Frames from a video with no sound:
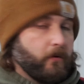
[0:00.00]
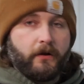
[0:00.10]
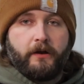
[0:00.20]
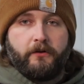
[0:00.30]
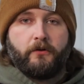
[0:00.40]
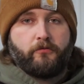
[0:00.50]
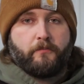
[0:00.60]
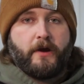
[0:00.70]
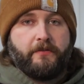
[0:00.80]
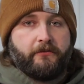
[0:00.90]
we're going to do is we'll
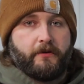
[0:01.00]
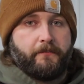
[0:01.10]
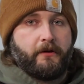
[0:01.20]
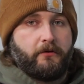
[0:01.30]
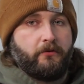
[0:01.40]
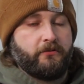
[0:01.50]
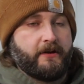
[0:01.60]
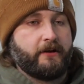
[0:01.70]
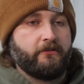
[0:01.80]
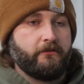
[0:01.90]
break this up into 2
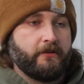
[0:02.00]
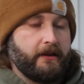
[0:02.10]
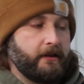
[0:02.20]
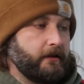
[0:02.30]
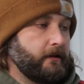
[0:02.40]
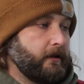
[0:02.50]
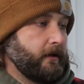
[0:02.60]
sections, and